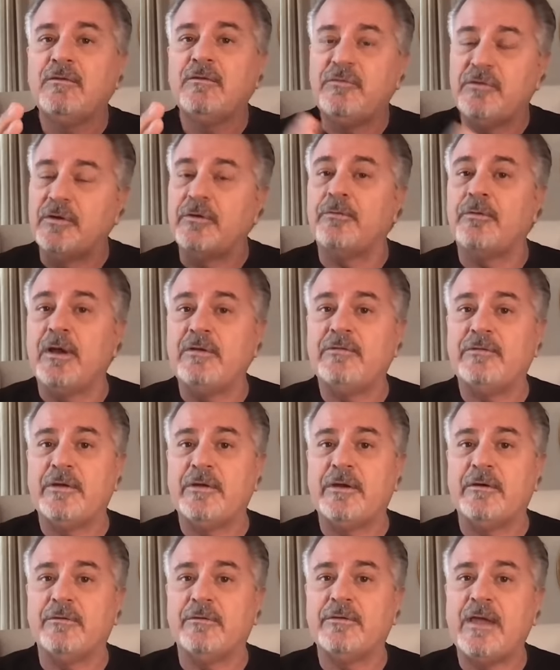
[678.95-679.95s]

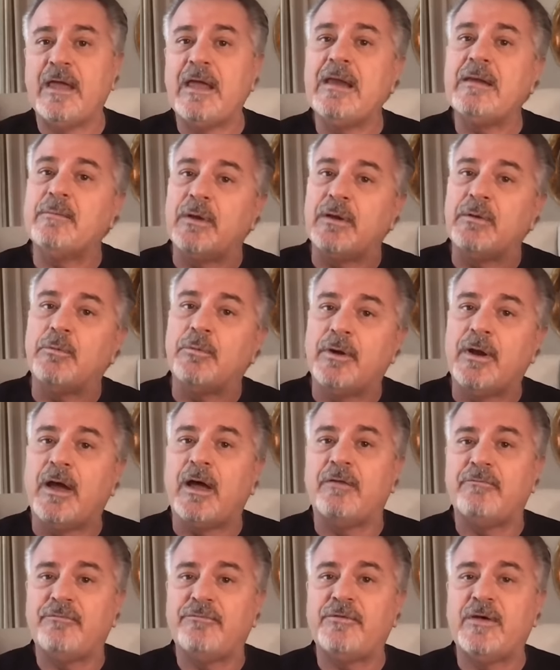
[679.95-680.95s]
Generation Entertainment. We're
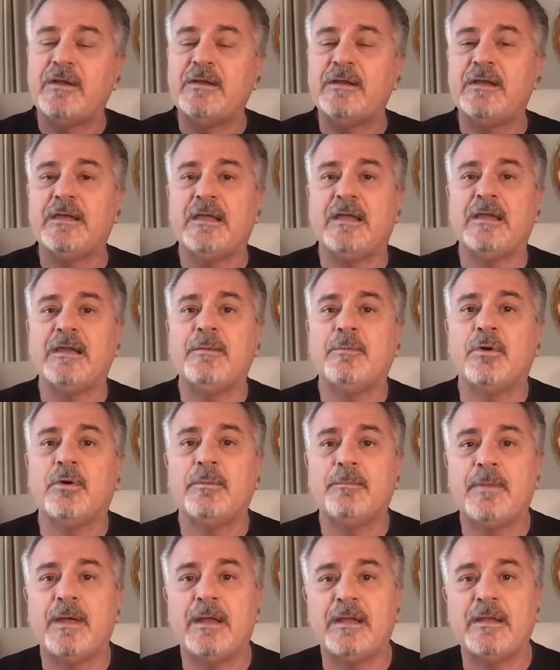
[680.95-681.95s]
not funding any more
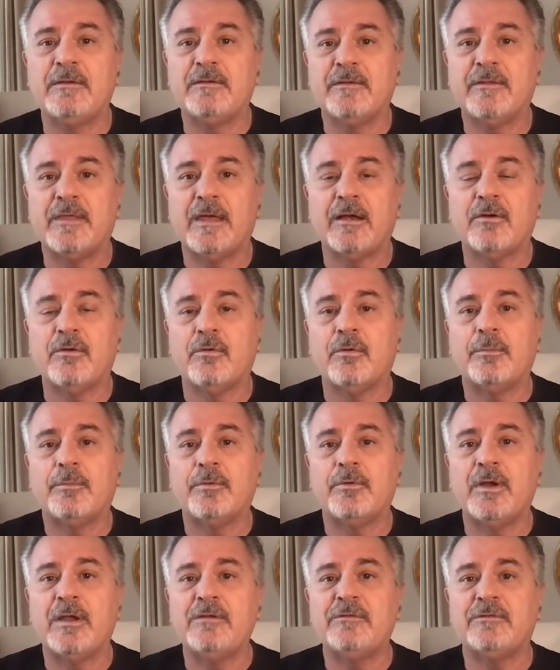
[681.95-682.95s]
money to that
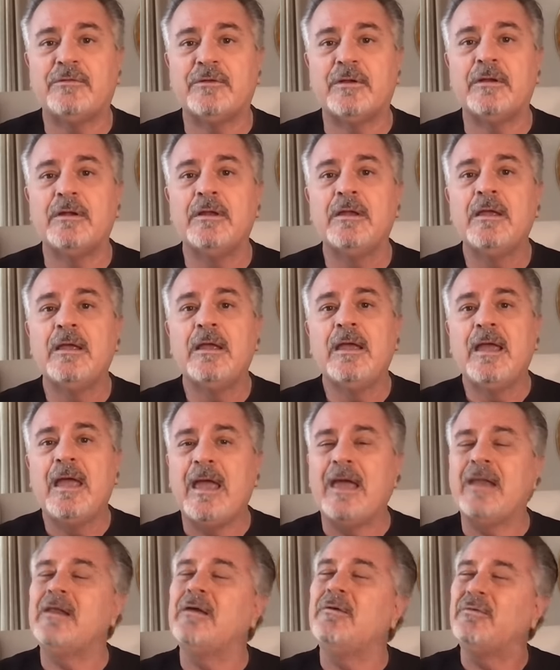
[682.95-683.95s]
corporation.
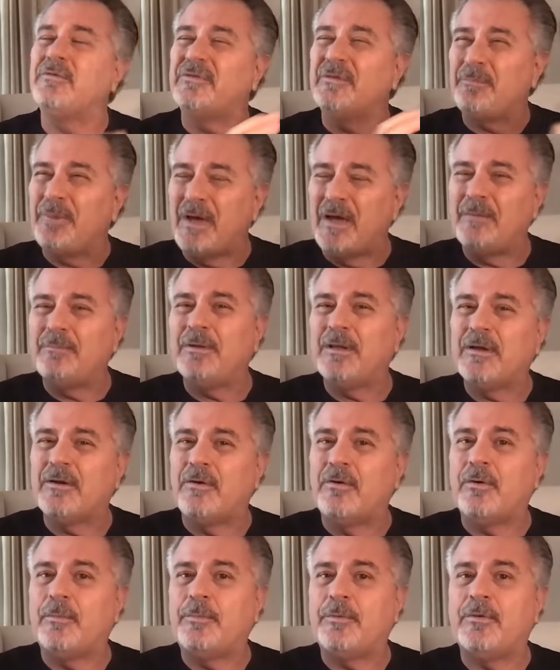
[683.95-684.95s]
And it was a public
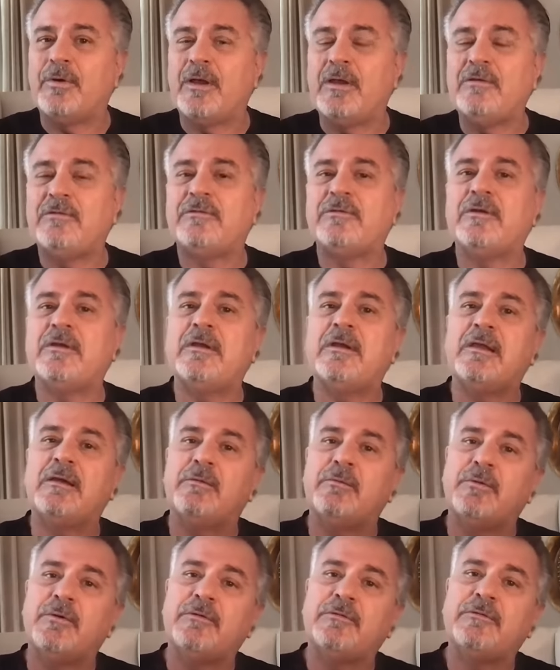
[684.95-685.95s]
corporation.
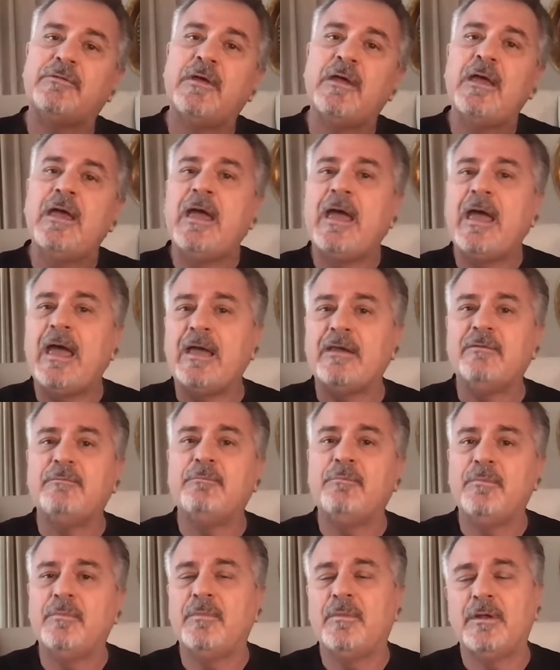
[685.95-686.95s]
It was
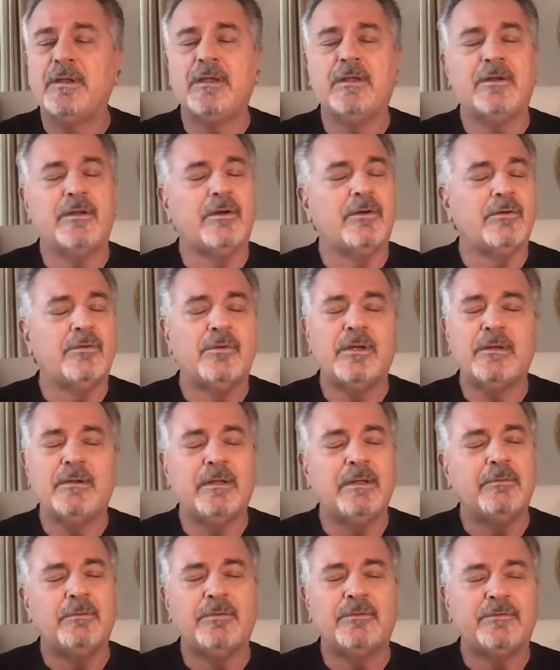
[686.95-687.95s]
had, you know,
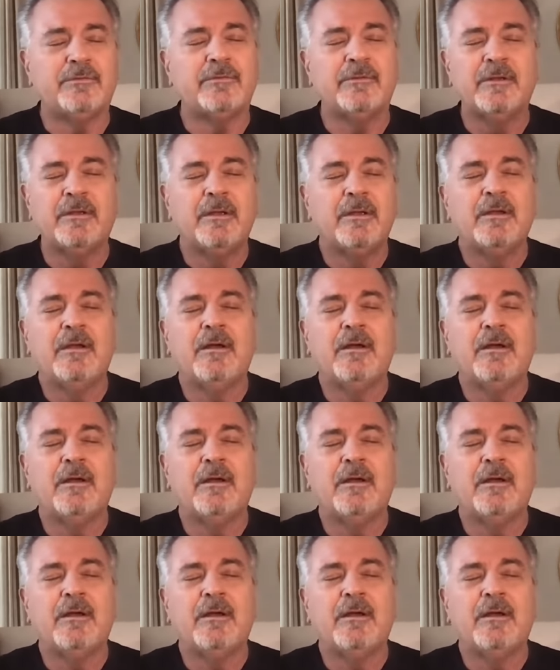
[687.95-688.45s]
it, it was